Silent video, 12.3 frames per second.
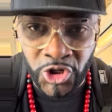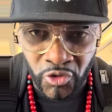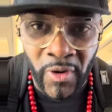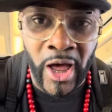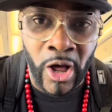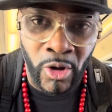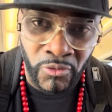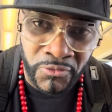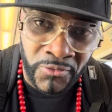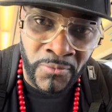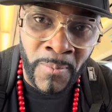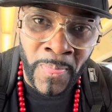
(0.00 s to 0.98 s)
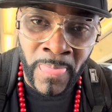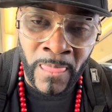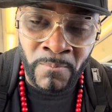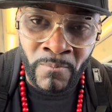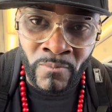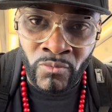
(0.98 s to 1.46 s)
12
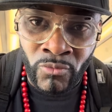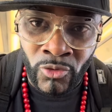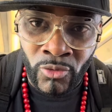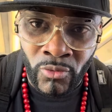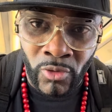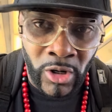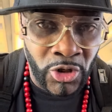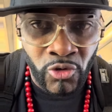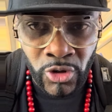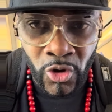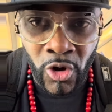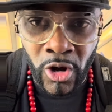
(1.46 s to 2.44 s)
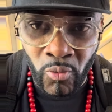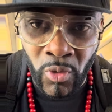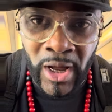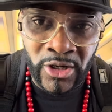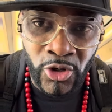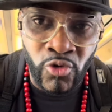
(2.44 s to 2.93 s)
or New York
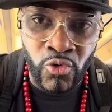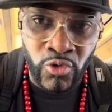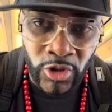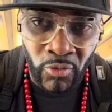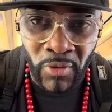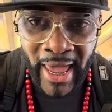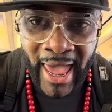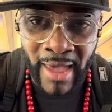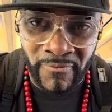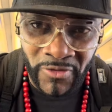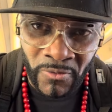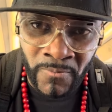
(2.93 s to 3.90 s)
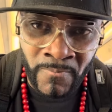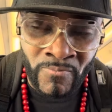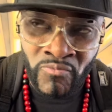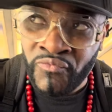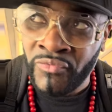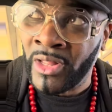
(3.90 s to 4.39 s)
One News or what have
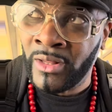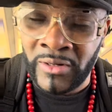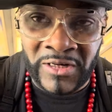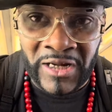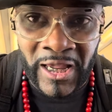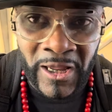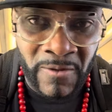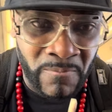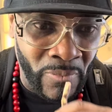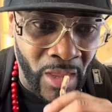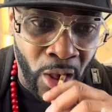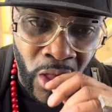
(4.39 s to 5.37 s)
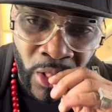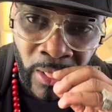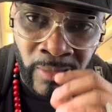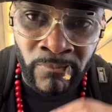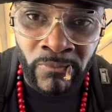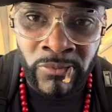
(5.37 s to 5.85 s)
you. See,
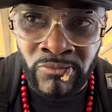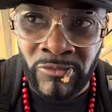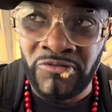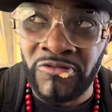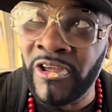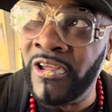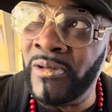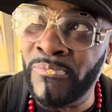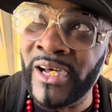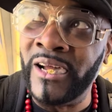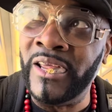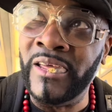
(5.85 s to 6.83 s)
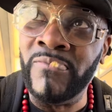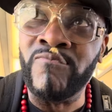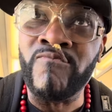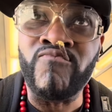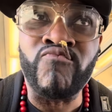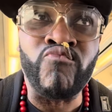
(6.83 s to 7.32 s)
the thing about it,
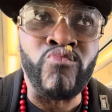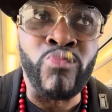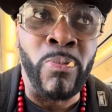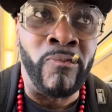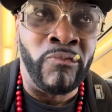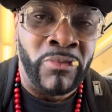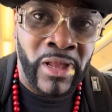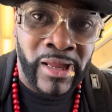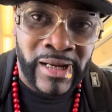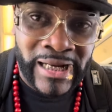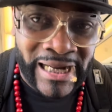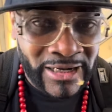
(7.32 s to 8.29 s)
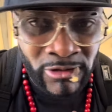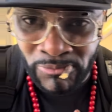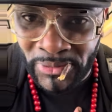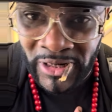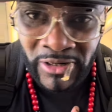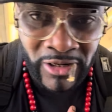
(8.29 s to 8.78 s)
I don't
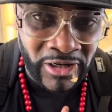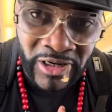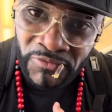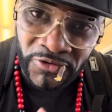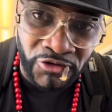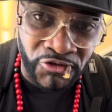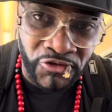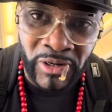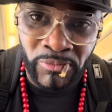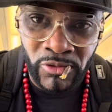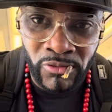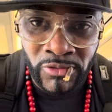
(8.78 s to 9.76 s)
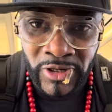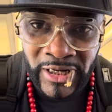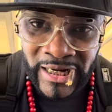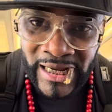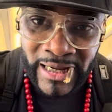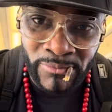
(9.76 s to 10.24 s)
be looking for trouble, you
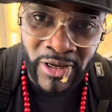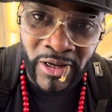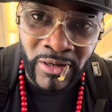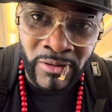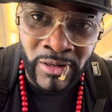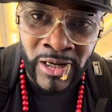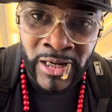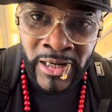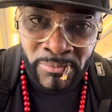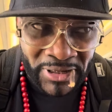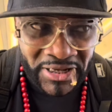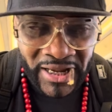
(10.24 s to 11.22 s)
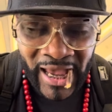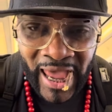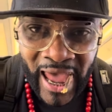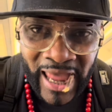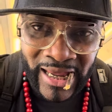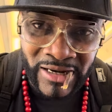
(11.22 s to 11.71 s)
know what I mean? But to
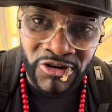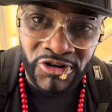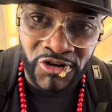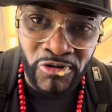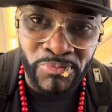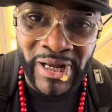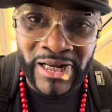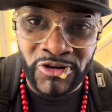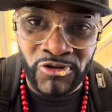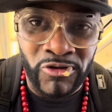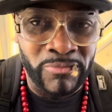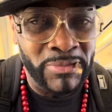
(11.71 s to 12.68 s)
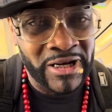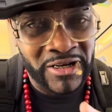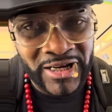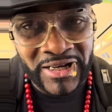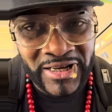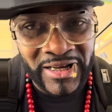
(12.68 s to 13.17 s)
have that shoebox on me
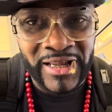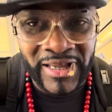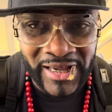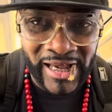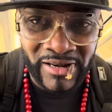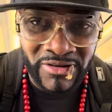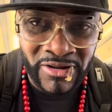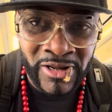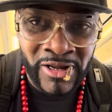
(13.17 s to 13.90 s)
just in case,